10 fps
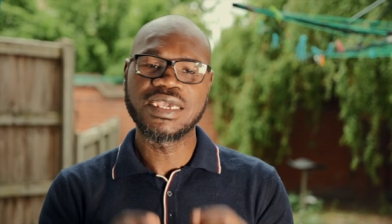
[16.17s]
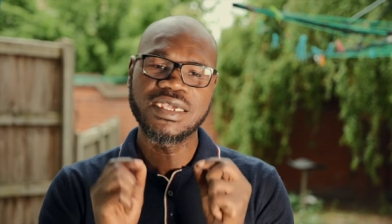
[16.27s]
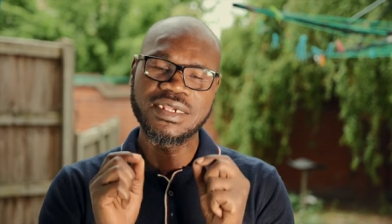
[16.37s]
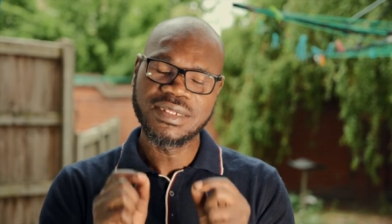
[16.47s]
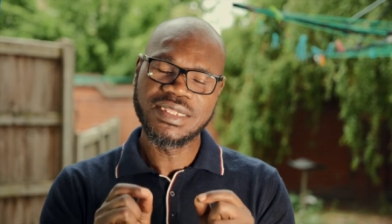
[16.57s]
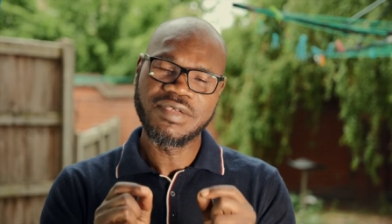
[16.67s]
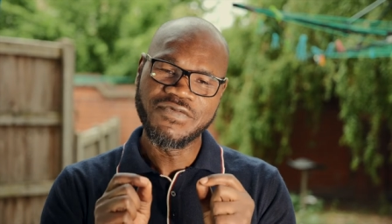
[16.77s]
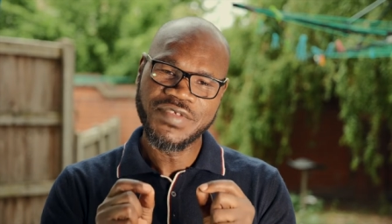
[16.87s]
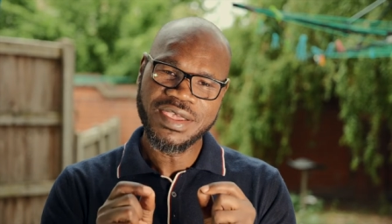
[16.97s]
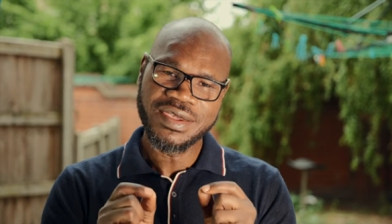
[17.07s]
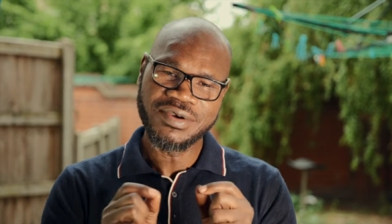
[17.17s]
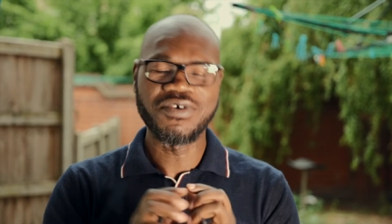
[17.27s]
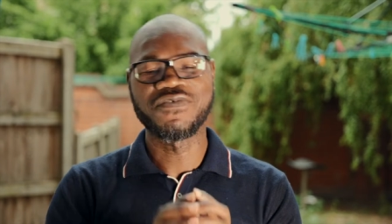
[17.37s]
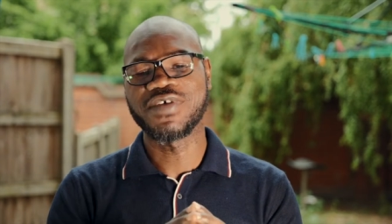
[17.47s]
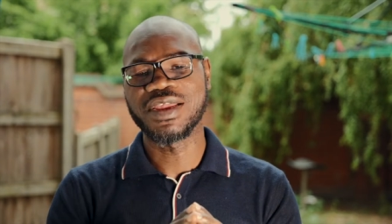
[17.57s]
It is the fear
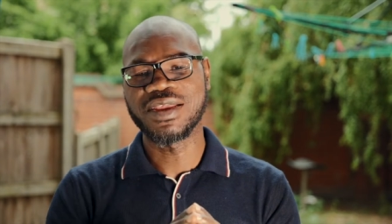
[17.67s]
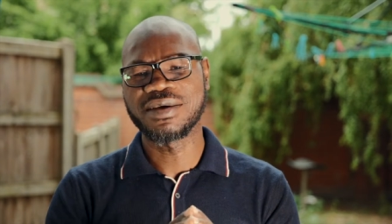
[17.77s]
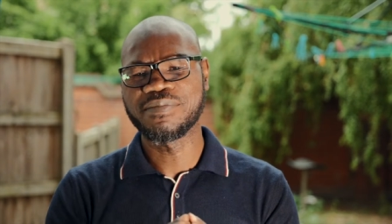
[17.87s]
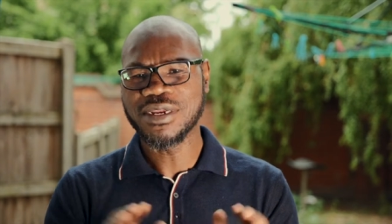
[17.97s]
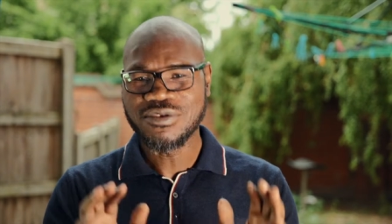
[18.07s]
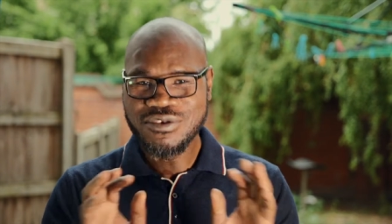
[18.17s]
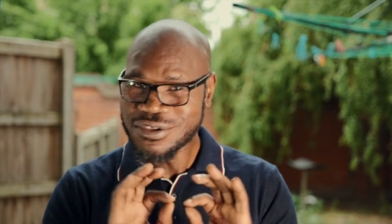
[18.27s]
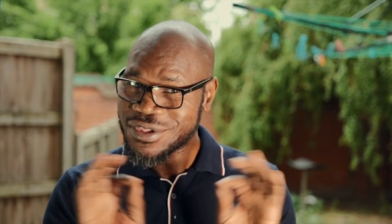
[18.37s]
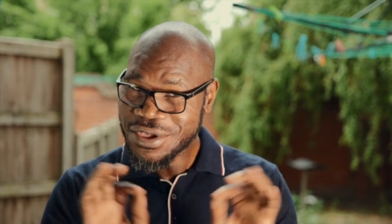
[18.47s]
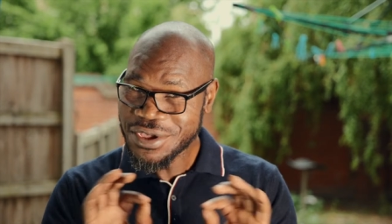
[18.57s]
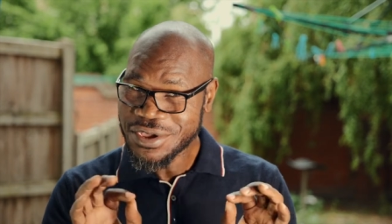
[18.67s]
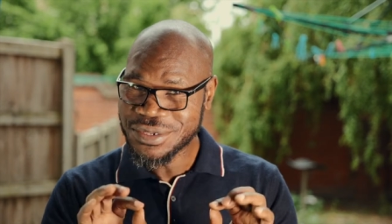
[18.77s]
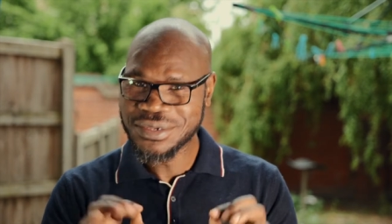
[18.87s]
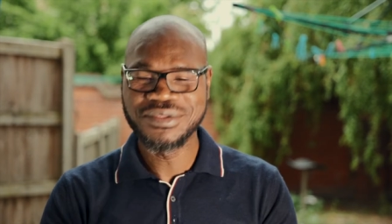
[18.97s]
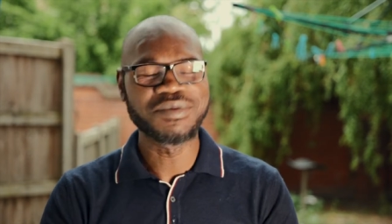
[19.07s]
of failure, but not
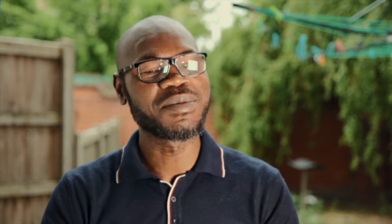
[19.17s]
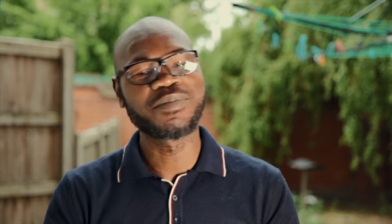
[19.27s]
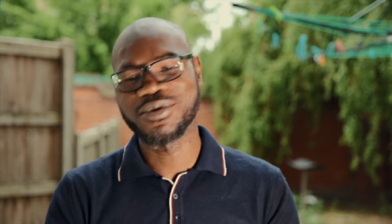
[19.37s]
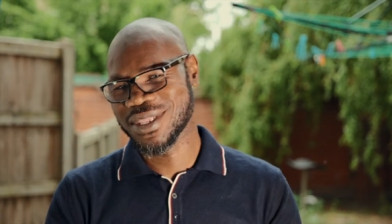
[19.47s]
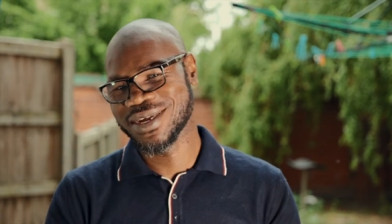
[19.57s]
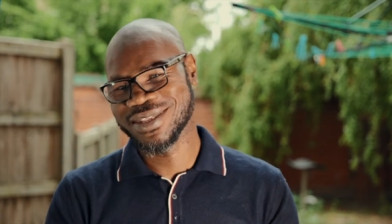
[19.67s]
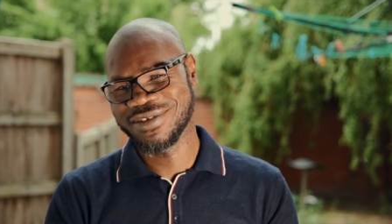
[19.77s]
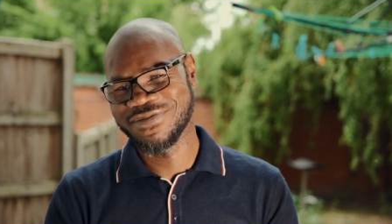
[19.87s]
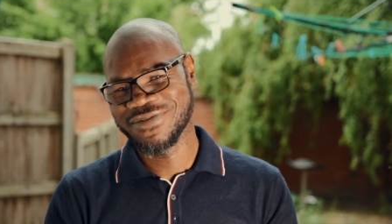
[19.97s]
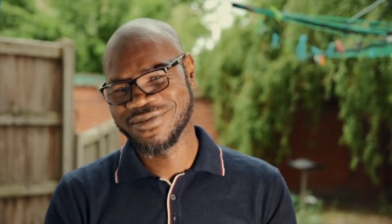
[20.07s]
urge to be productive.